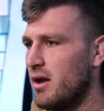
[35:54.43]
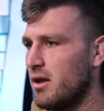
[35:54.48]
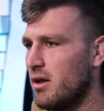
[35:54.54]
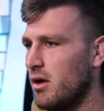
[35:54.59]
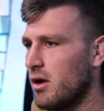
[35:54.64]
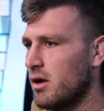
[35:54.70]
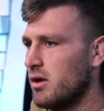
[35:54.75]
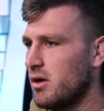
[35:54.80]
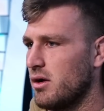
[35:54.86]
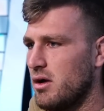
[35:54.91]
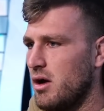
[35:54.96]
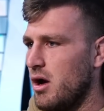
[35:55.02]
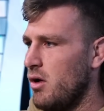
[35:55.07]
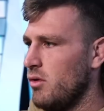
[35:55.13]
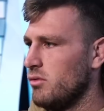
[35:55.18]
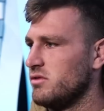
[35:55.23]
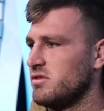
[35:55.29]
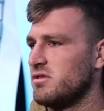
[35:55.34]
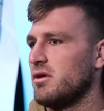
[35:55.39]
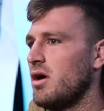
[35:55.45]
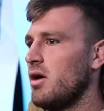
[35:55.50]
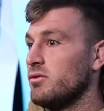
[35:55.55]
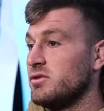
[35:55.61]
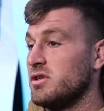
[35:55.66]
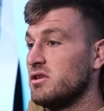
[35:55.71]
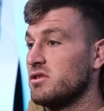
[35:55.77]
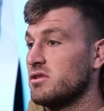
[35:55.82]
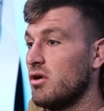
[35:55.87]
Like I was
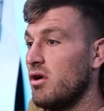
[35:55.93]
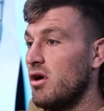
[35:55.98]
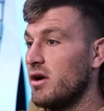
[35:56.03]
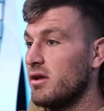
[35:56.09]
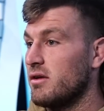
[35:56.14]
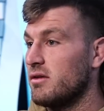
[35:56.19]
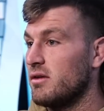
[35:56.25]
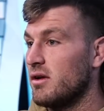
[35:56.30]
excited